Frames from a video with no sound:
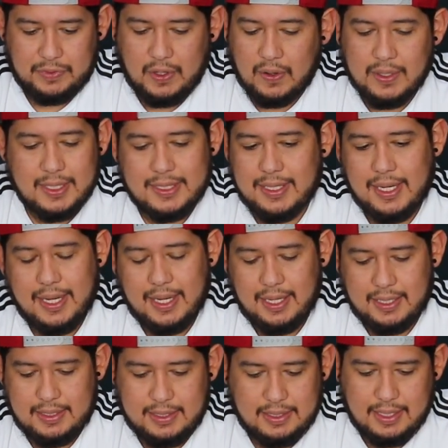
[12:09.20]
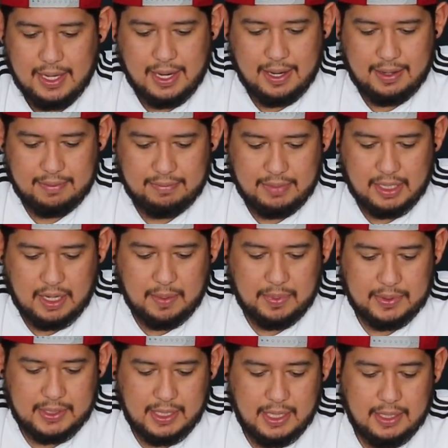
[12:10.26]
honestly, it's not my cup
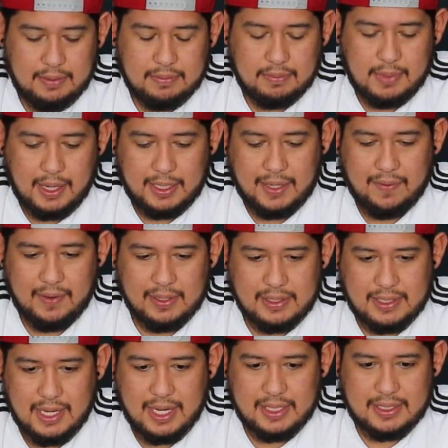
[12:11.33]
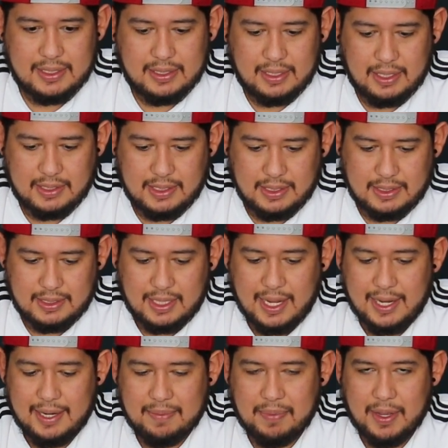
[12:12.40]
of tea. I give it a 6 because it's
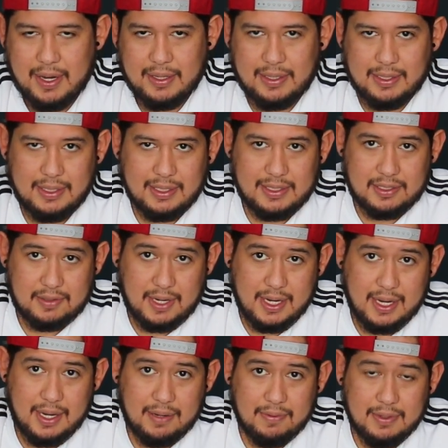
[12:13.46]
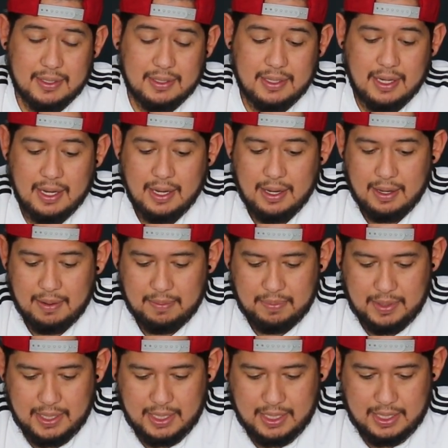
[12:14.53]
slightly better than the Estrella one,
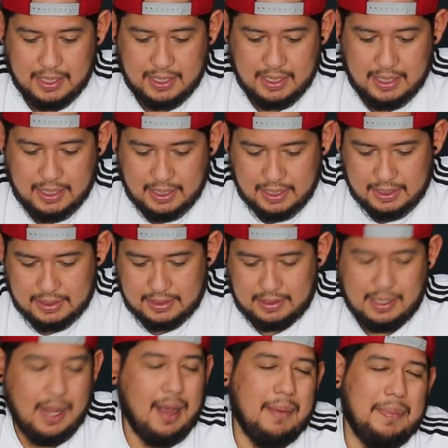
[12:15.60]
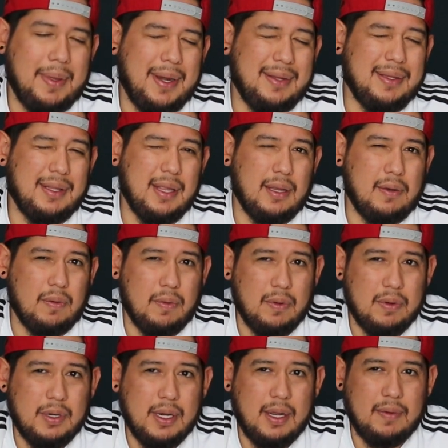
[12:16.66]
but it's not better than the
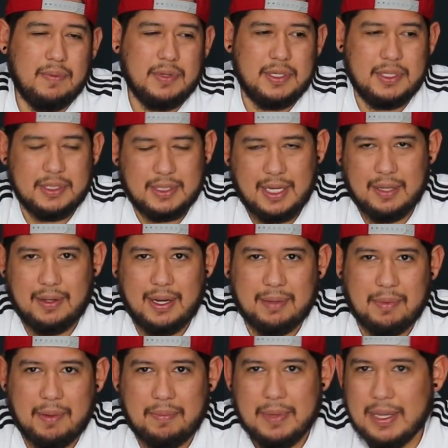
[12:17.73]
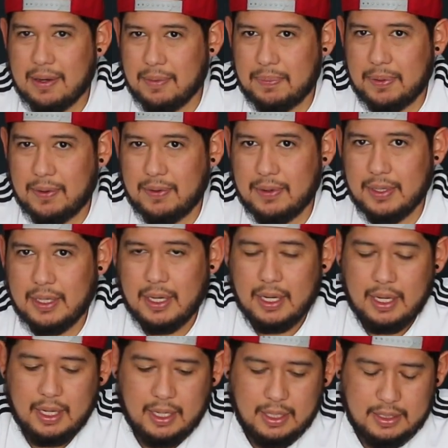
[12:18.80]
Corona, which is kind of like my middle point.
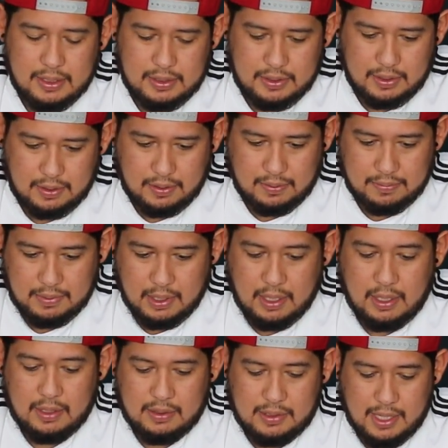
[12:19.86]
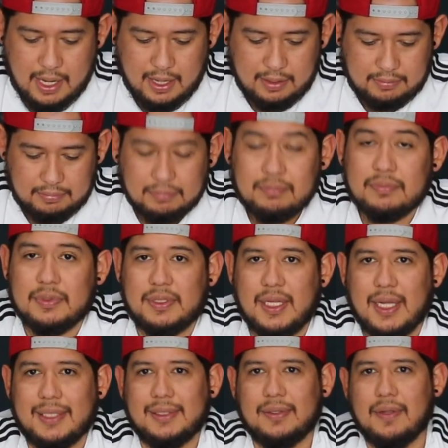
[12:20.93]
So yeah,
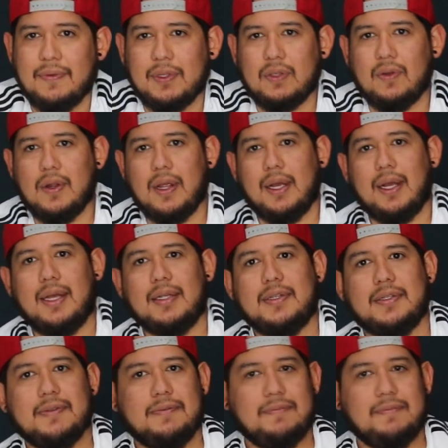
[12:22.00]
6 to Victoria, guys.